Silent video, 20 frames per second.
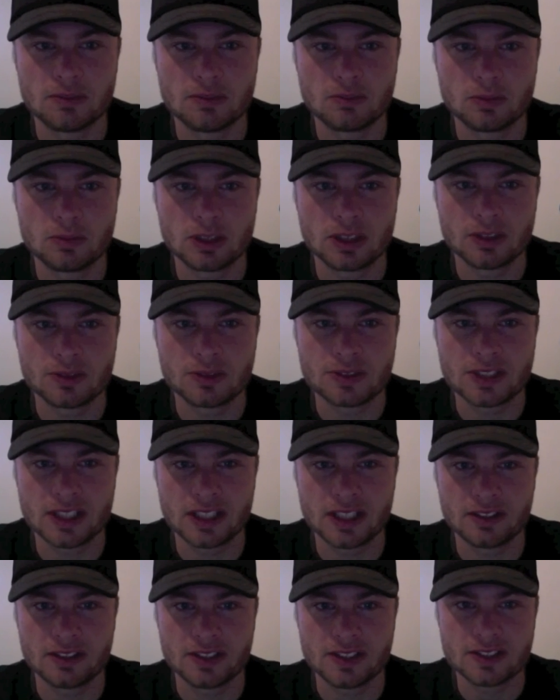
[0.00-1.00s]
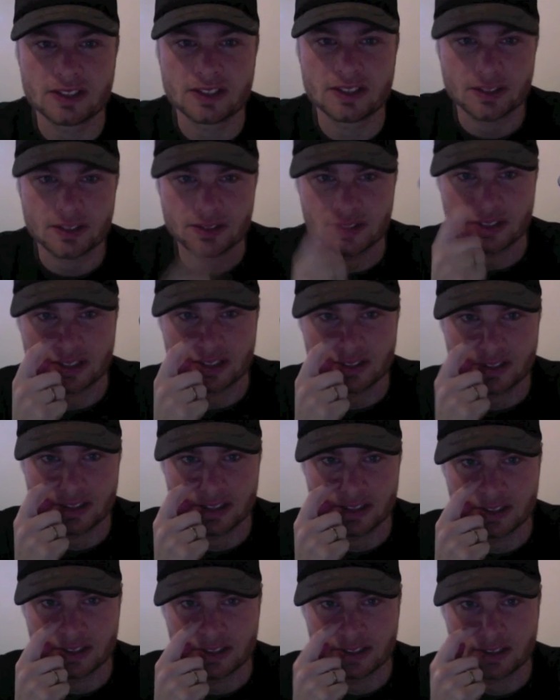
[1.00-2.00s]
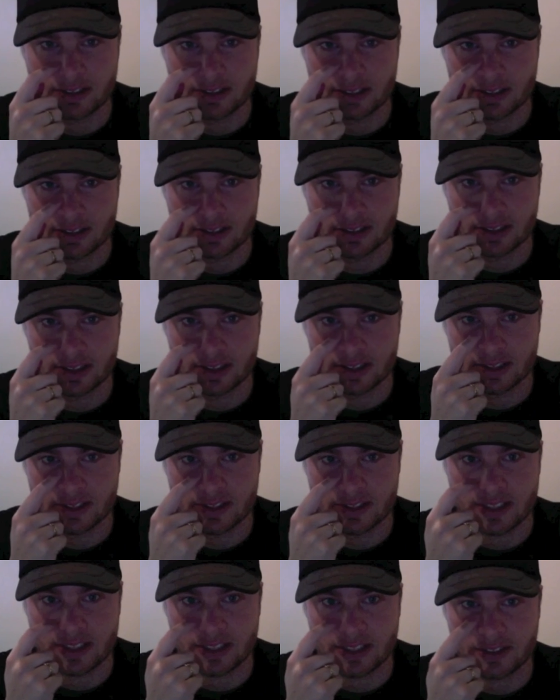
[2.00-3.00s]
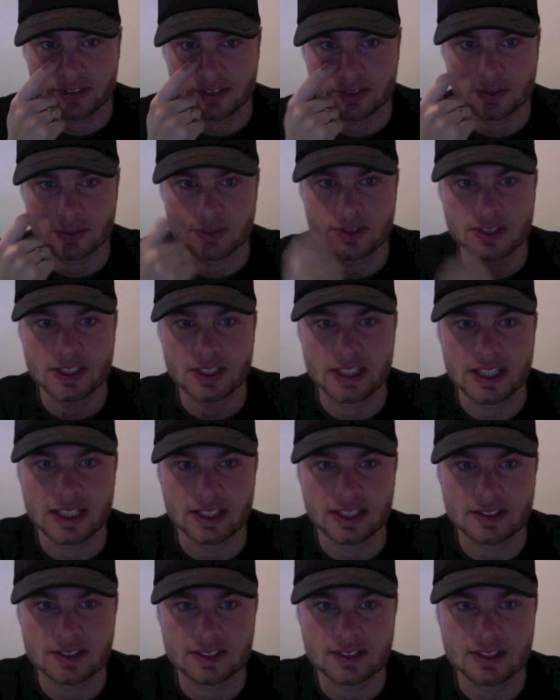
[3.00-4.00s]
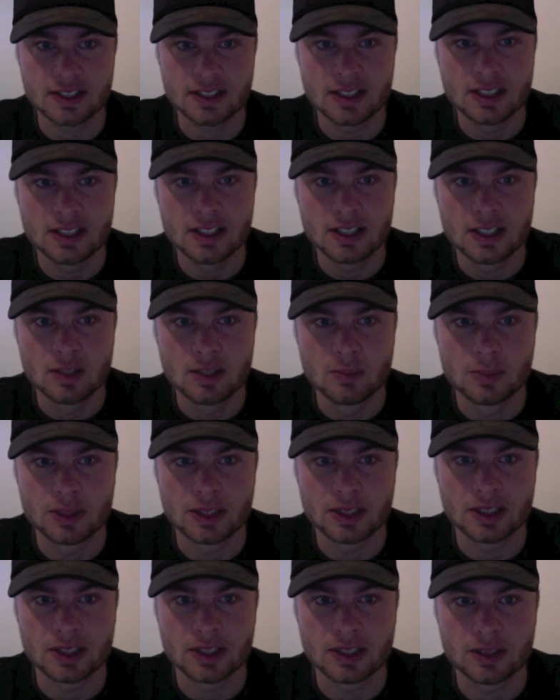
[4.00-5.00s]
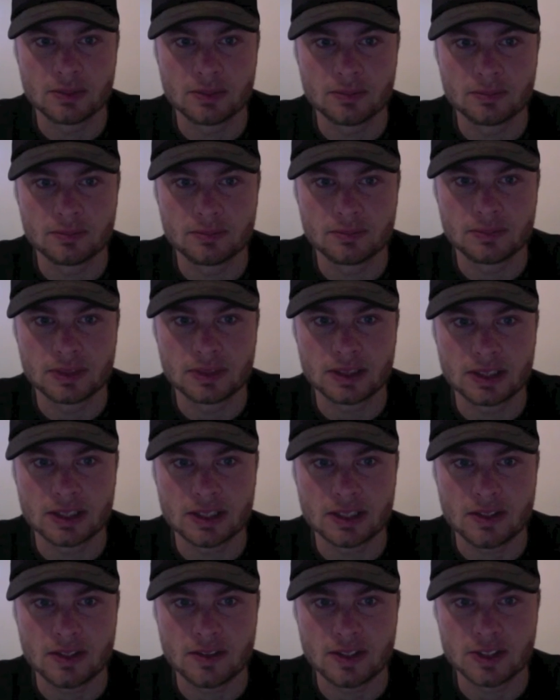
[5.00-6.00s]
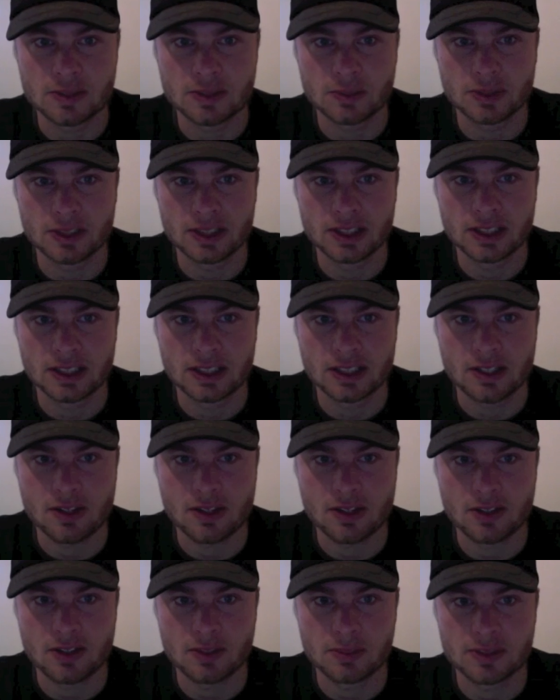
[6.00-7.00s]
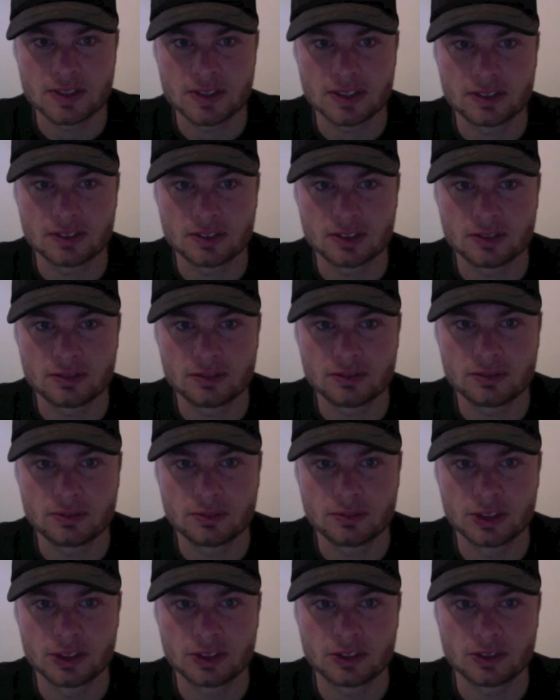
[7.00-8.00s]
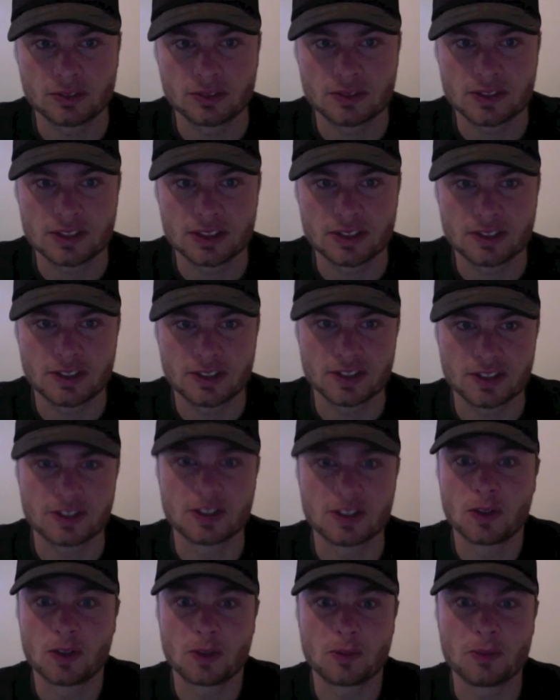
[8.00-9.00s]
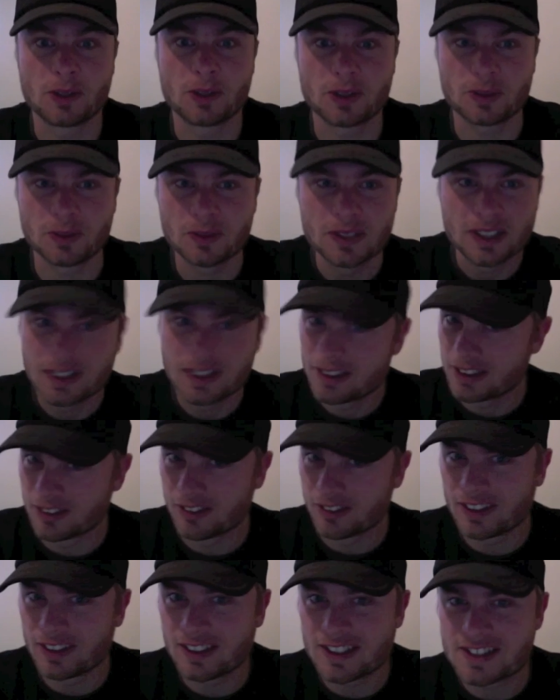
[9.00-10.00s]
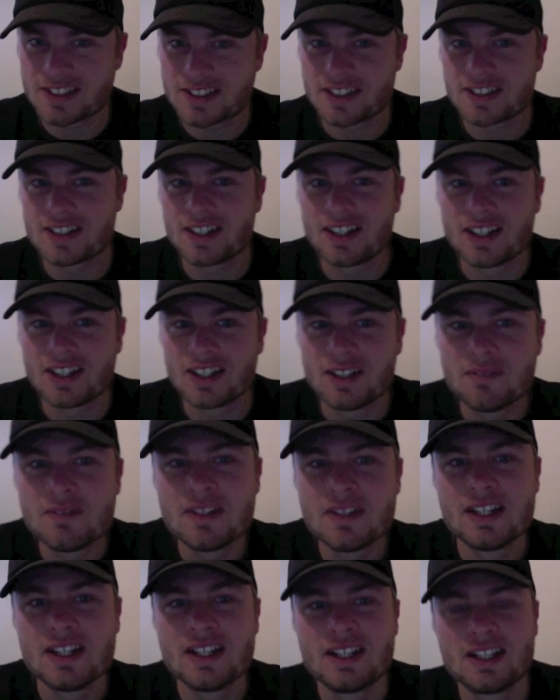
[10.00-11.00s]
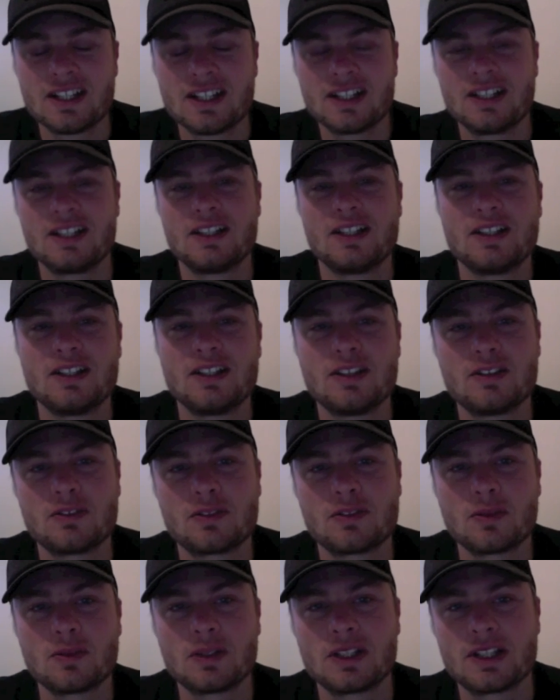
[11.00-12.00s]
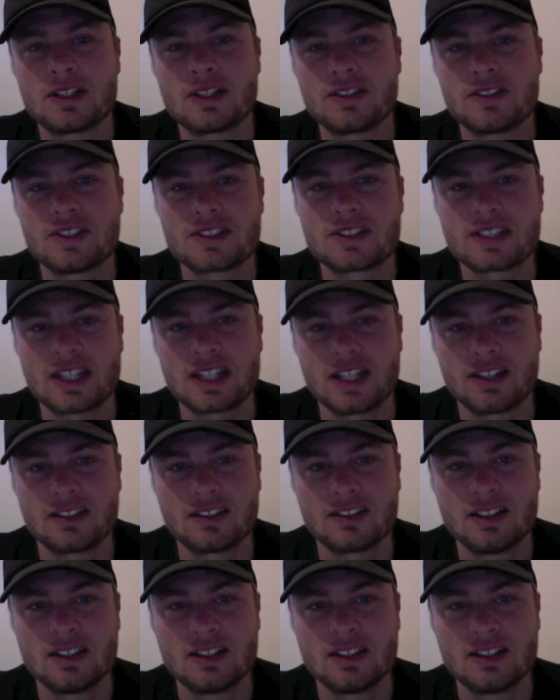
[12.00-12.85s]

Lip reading: When I was getting this, I was seriously considering the Skeletal CX, but this one here had 30% off, which obviously, because it's an older model, didn't realise at the time for why the discount.